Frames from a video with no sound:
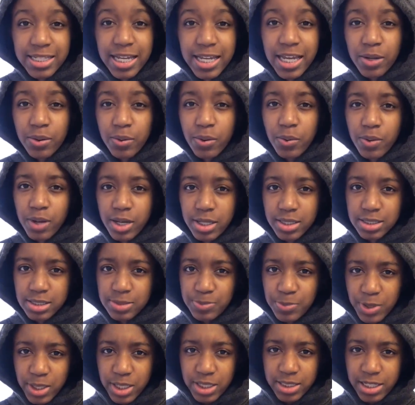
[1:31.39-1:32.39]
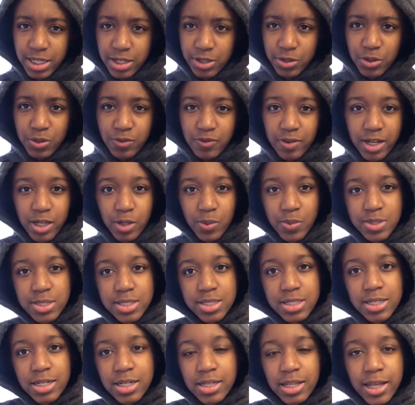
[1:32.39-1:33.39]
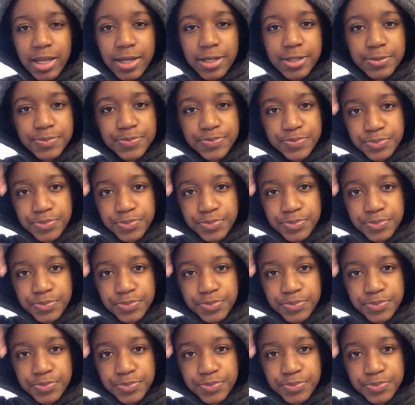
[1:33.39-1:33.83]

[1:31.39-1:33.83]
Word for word: take requests, because I don't know if anyone's gonna like,